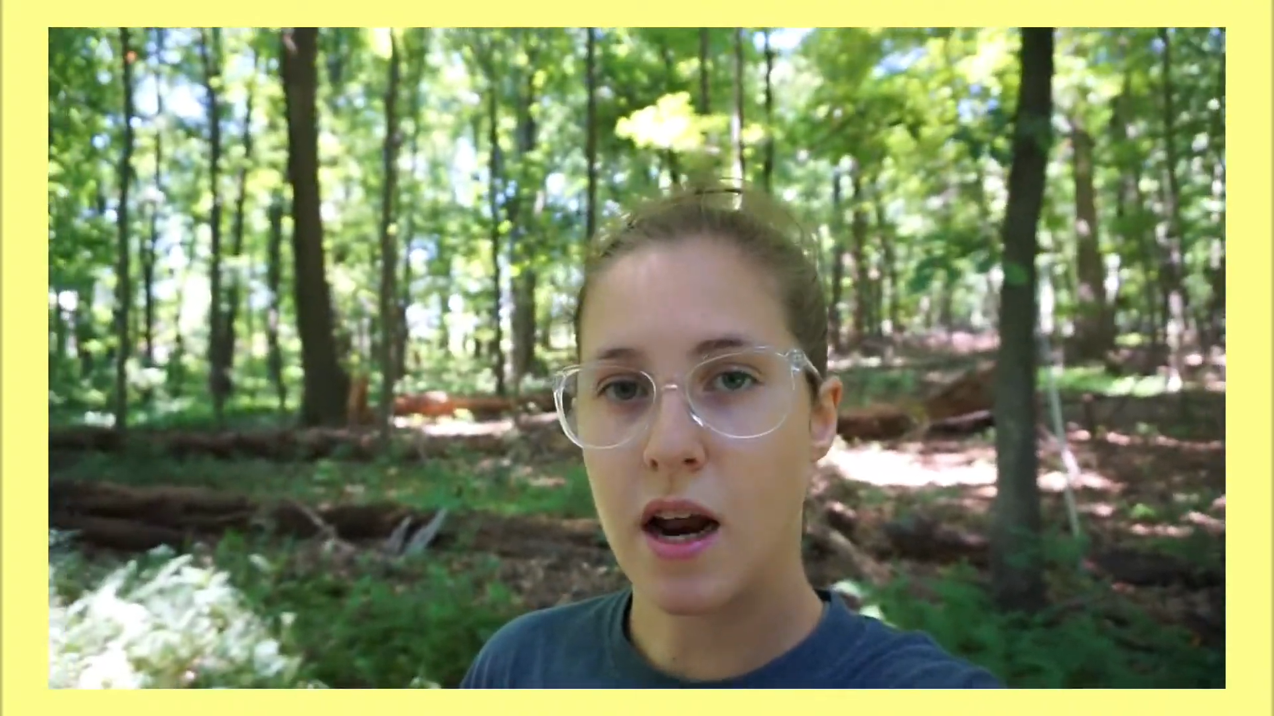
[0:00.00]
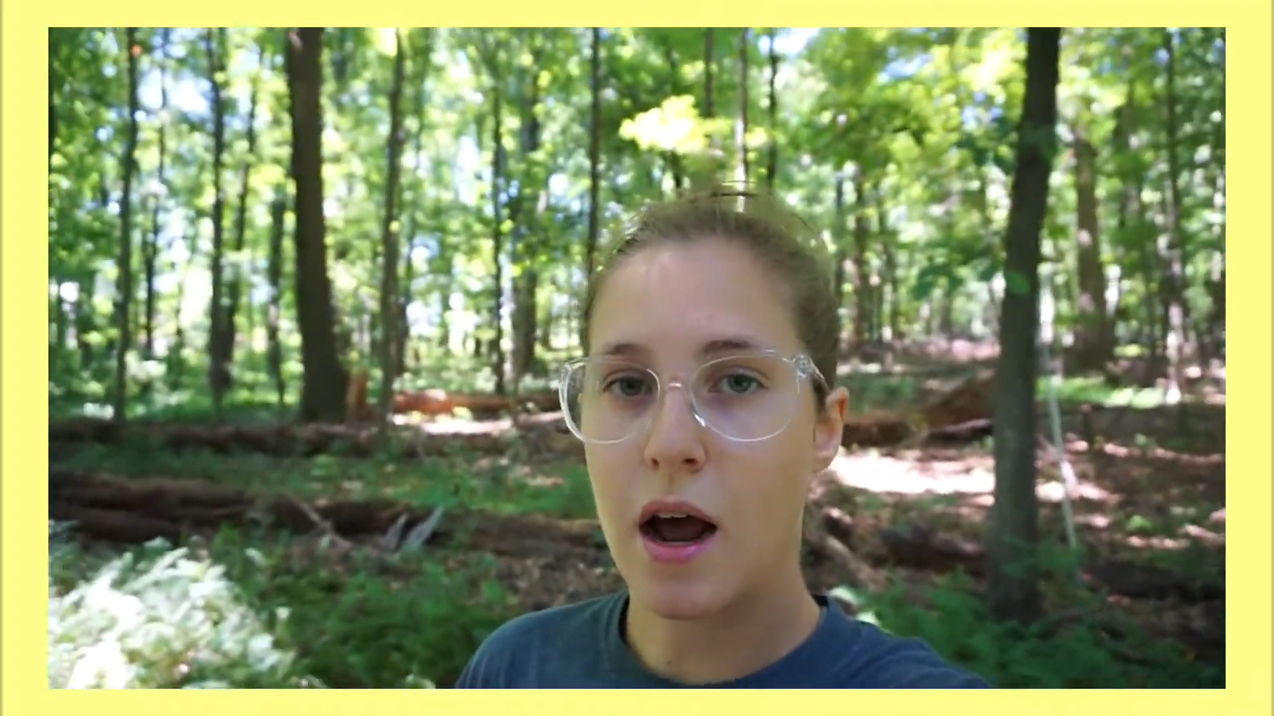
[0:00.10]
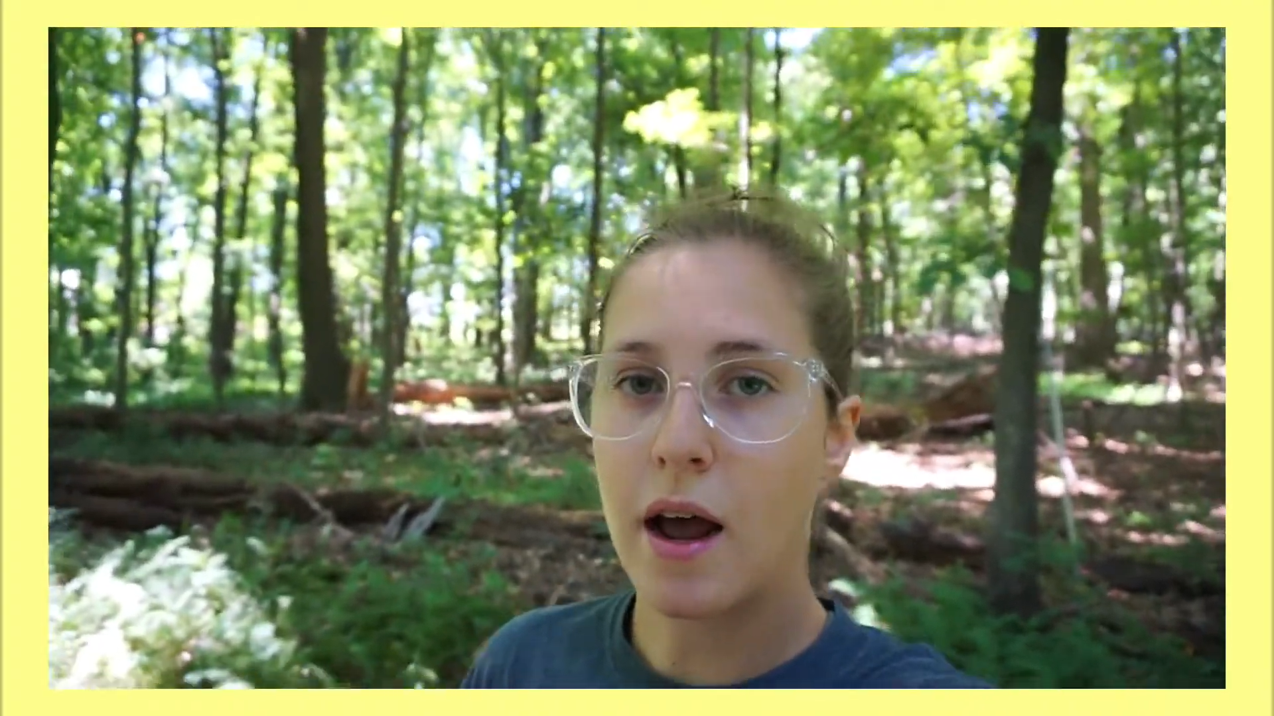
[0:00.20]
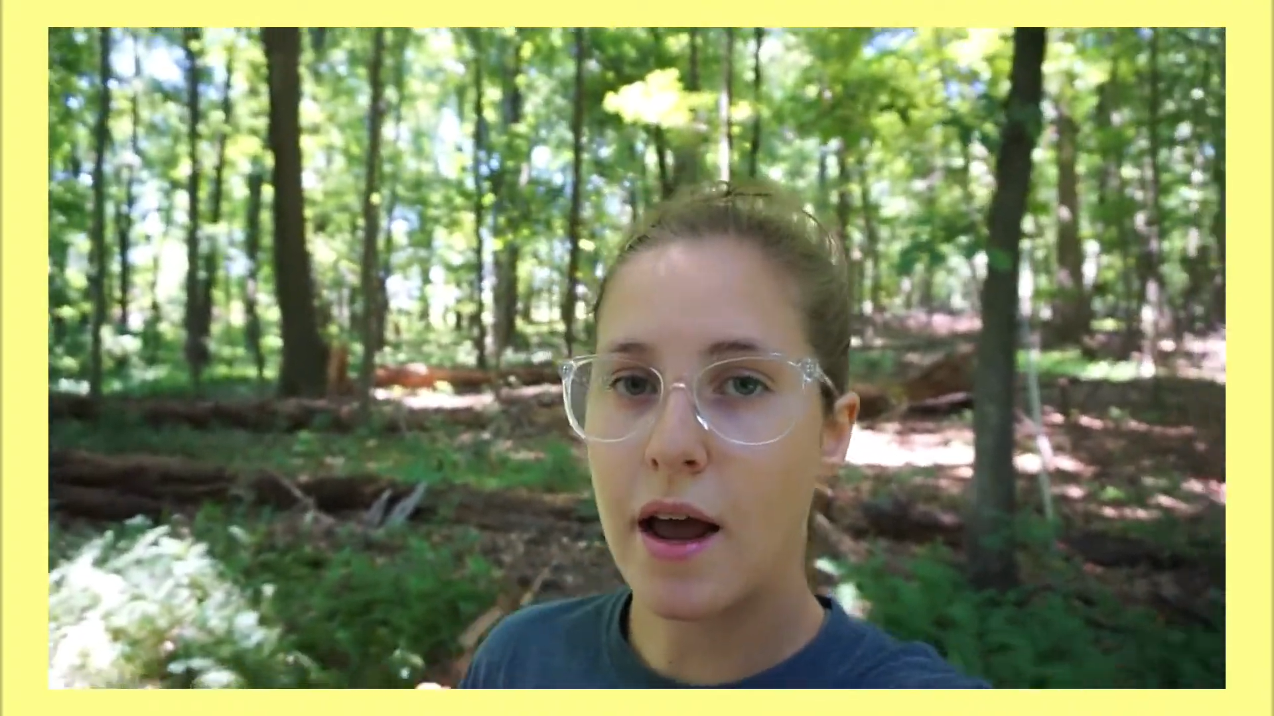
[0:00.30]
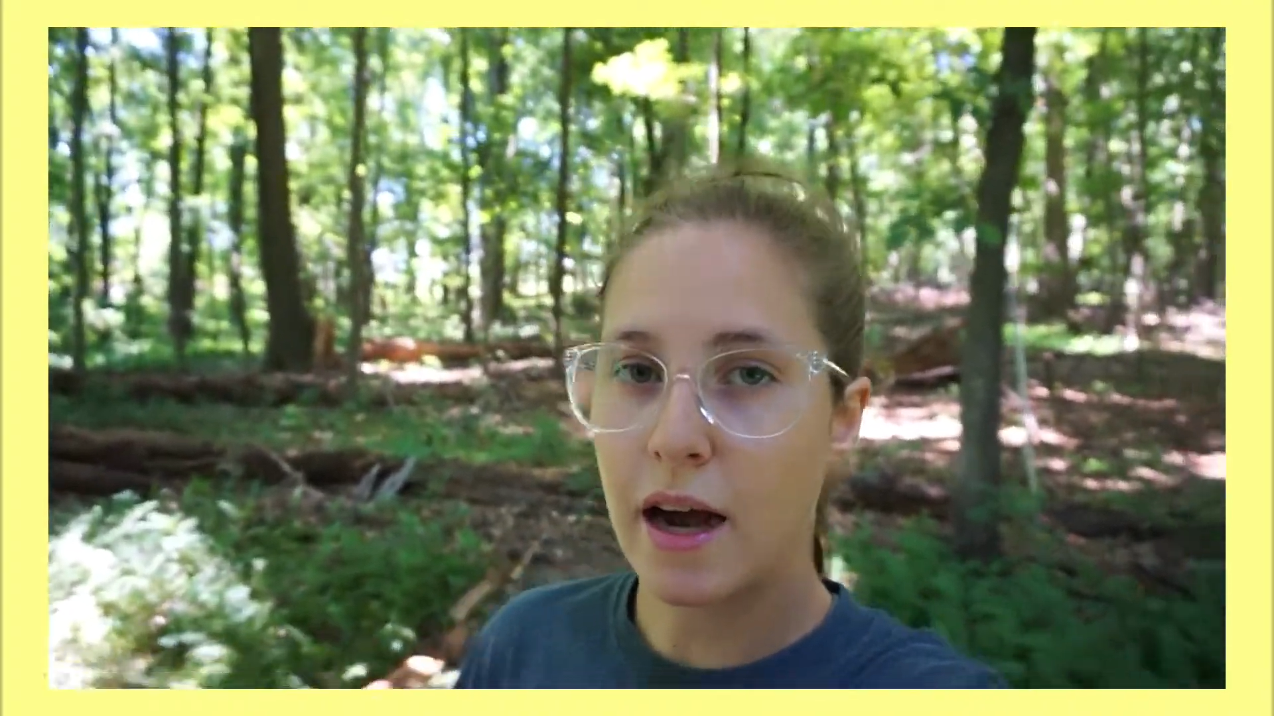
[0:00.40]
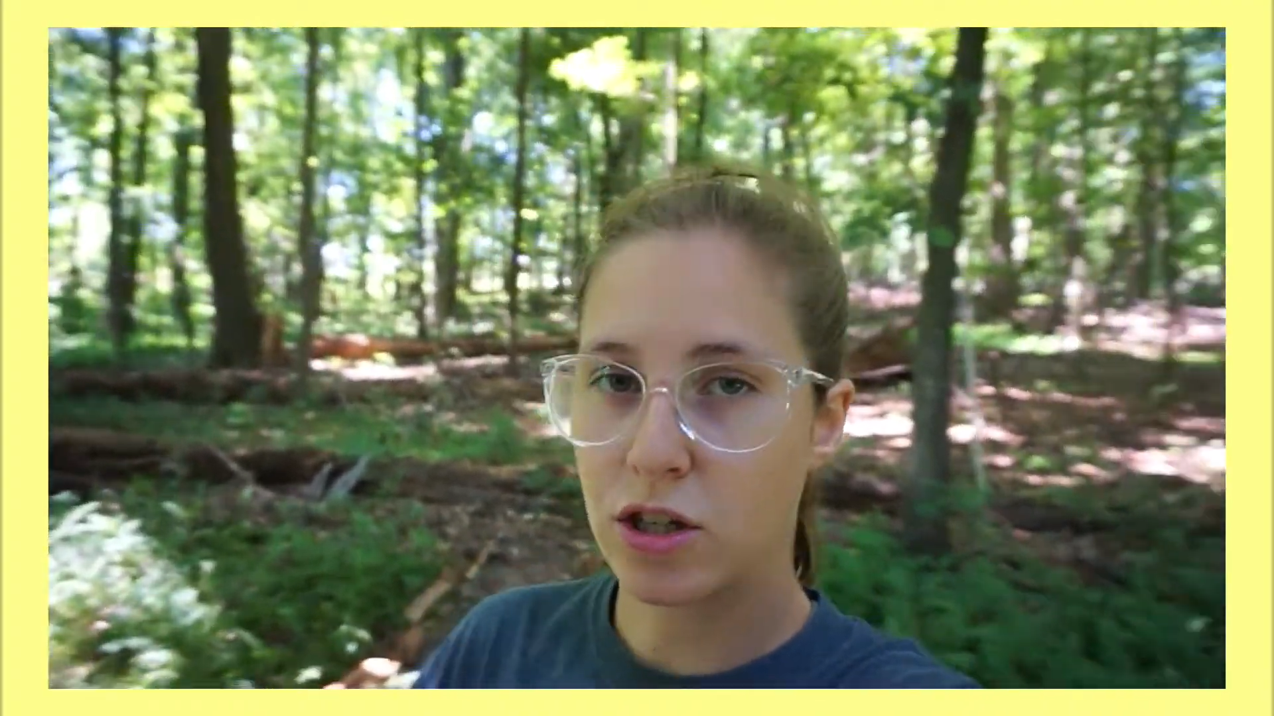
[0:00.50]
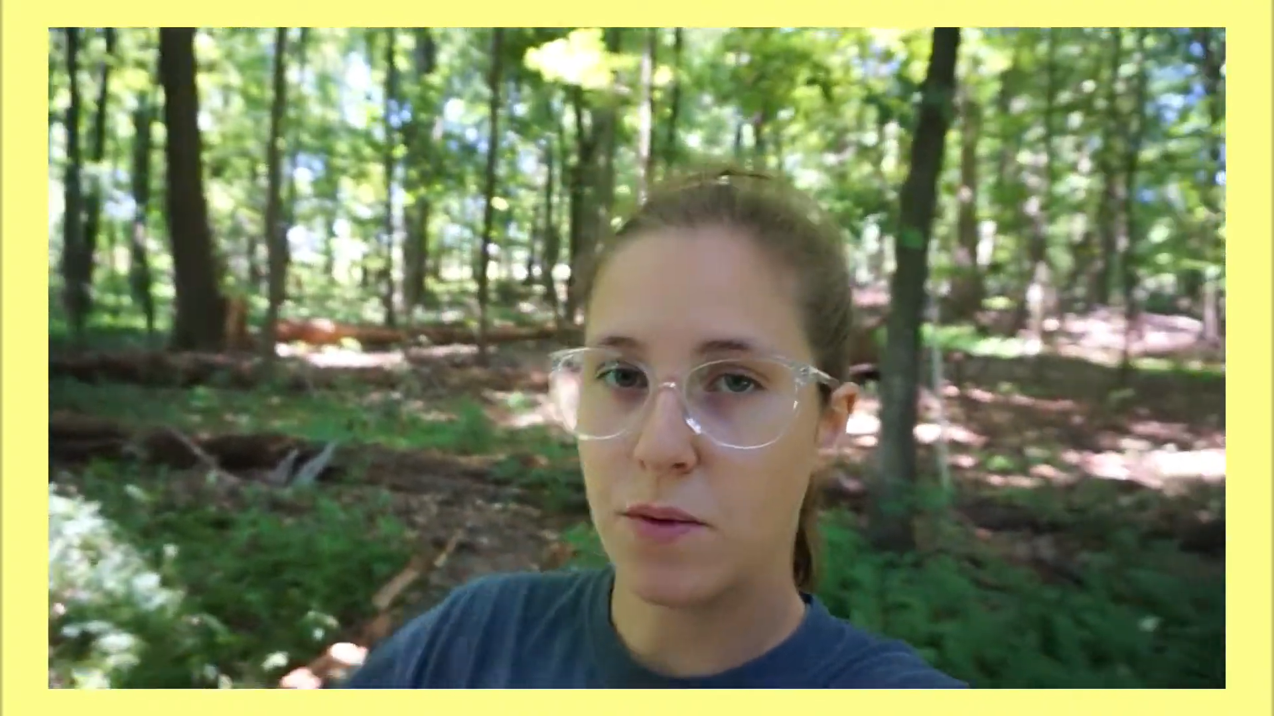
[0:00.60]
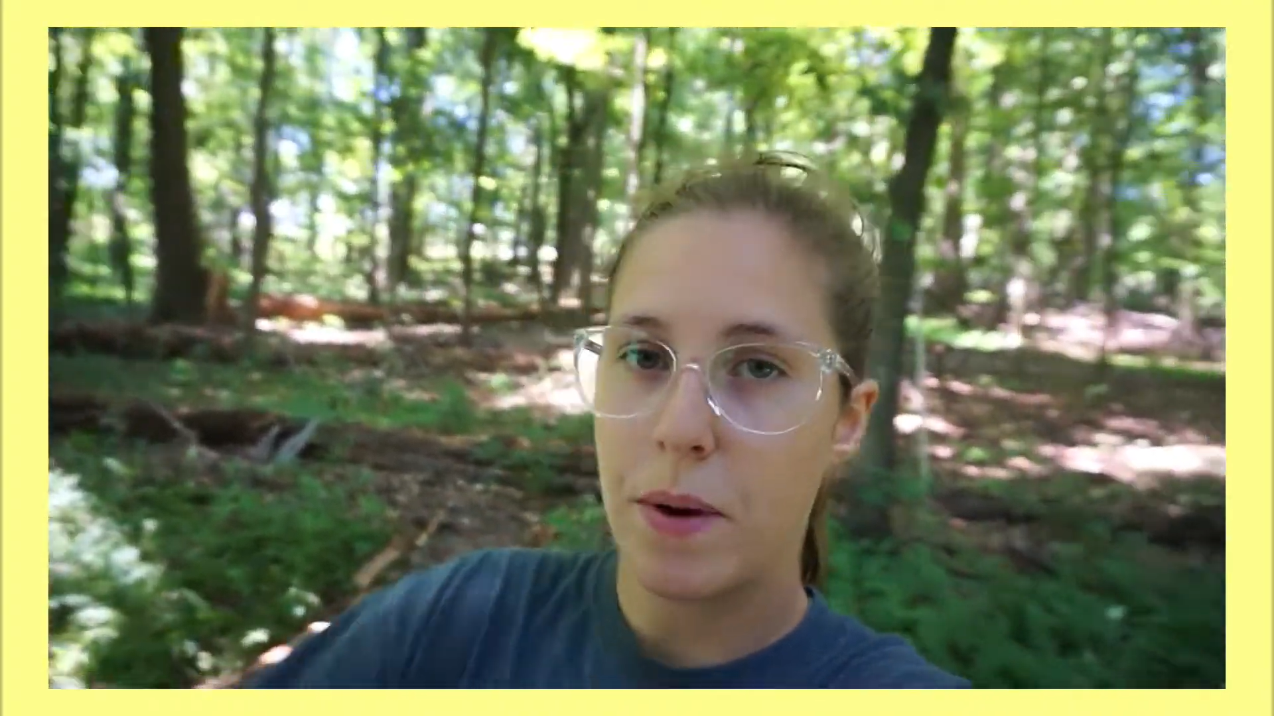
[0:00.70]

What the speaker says: and I actually